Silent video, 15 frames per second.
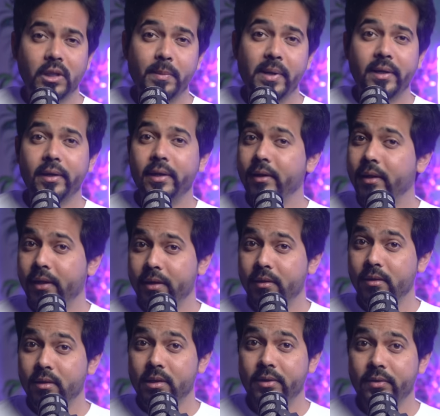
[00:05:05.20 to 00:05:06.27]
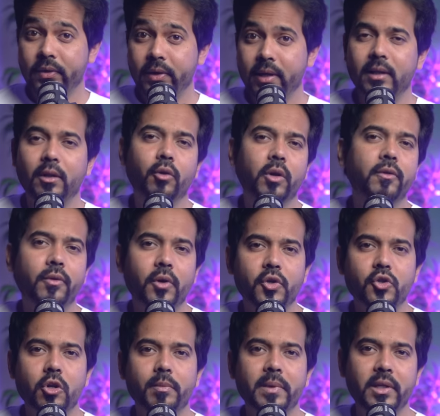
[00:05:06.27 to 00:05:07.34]
the matter in any other country and looking for a
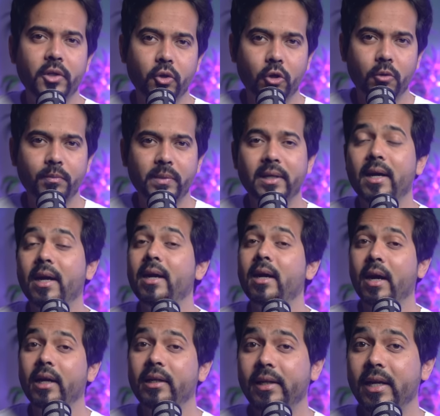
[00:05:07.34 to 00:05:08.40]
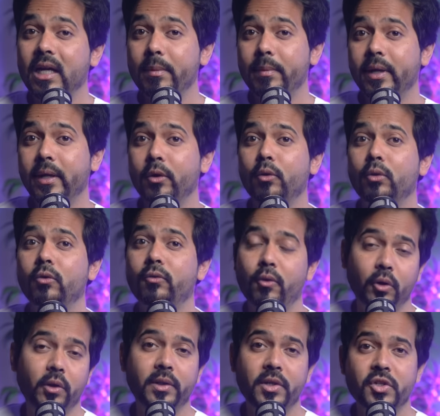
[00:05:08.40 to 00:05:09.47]
job in Europe, then I highly recommend you to
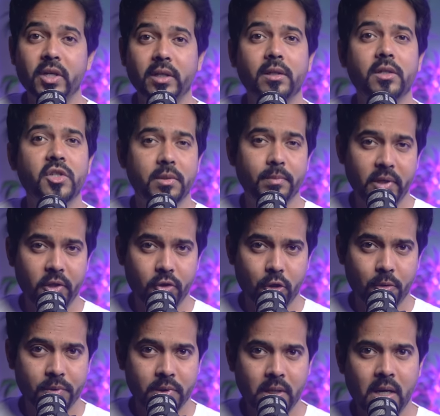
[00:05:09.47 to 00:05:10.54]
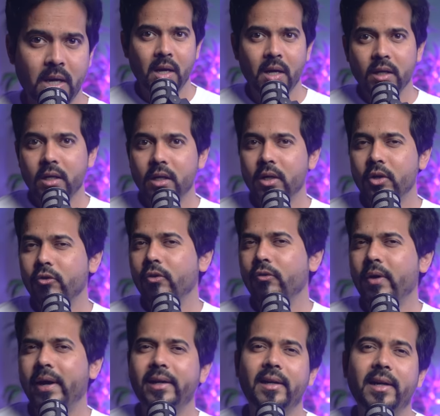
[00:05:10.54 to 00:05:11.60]
follow this channel, Germany Jobs. Here you will
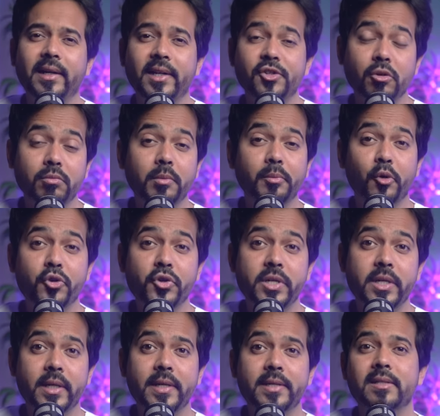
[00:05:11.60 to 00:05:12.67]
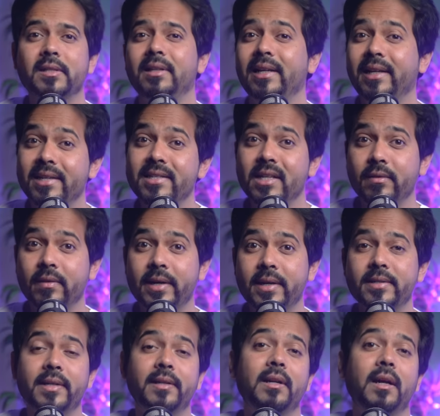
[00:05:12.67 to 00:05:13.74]
find latest job opportunities, latest events
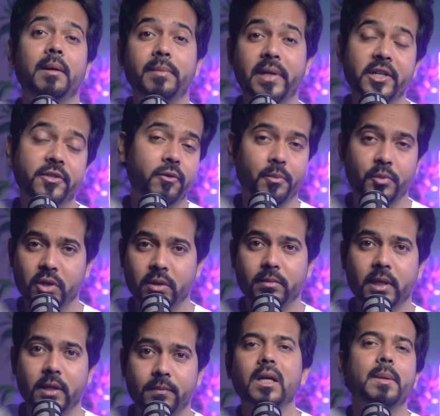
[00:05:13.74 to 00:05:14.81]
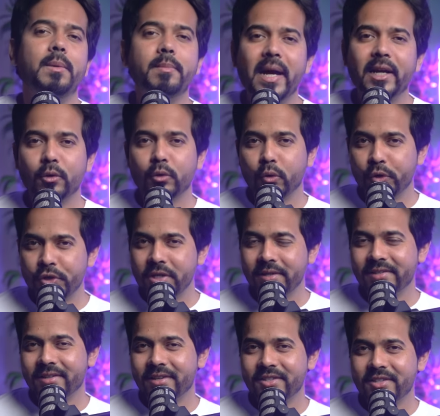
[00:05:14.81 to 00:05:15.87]
and updates from Germany. Coming back to the original
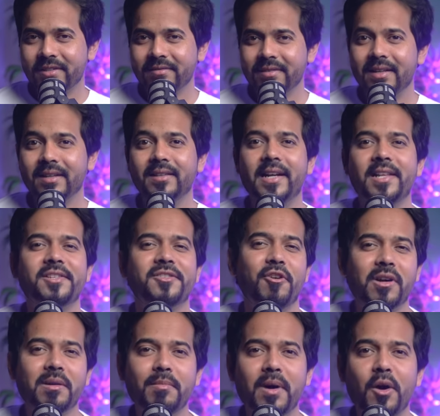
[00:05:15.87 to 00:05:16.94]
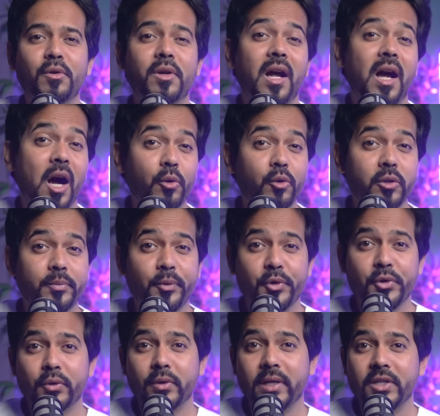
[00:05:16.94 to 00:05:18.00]
discussion, let's talk about how to approach
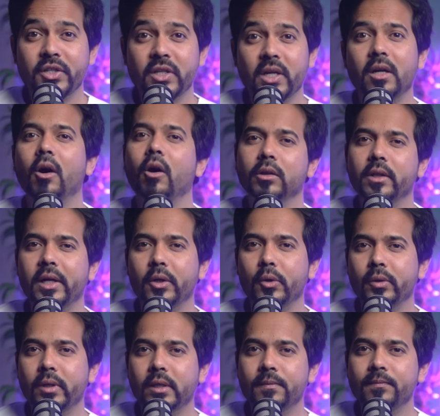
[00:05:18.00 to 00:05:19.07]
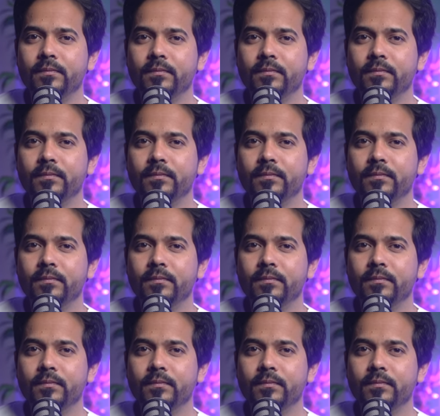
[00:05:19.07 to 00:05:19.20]
to the HR or the recruiter.